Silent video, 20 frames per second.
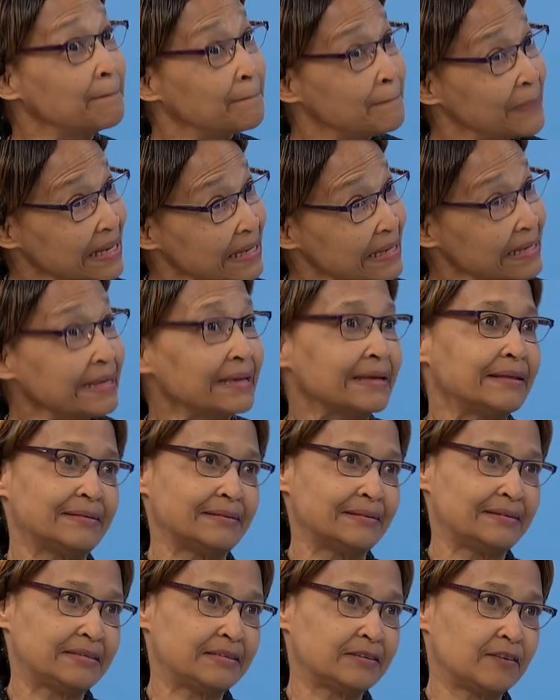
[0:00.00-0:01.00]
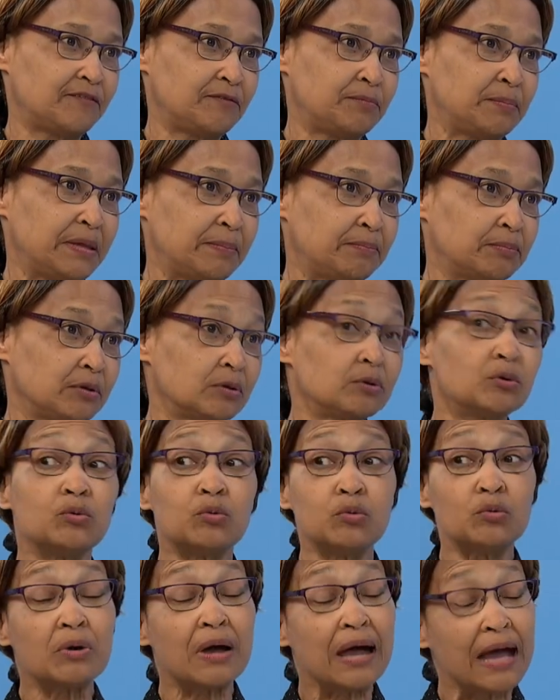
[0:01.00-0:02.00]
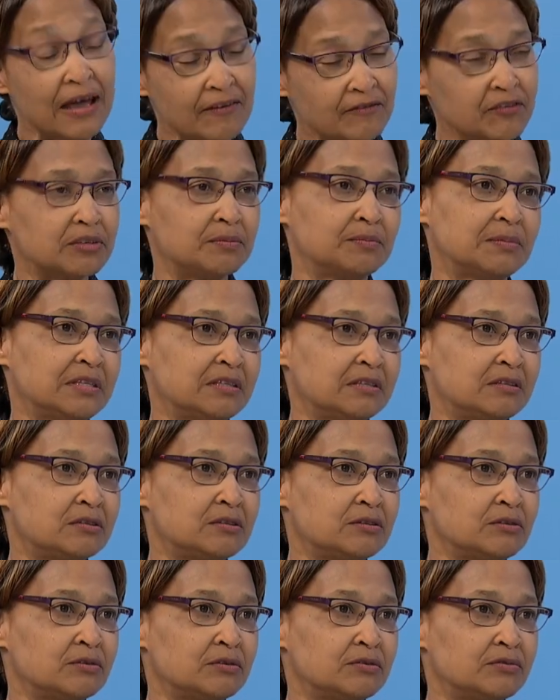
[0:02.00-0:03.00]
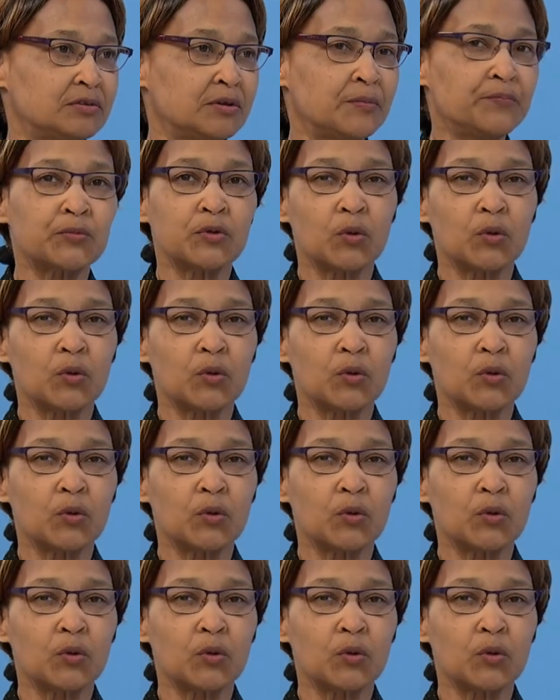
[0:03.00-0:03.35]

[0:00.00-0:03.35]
billions of people who haven't been served.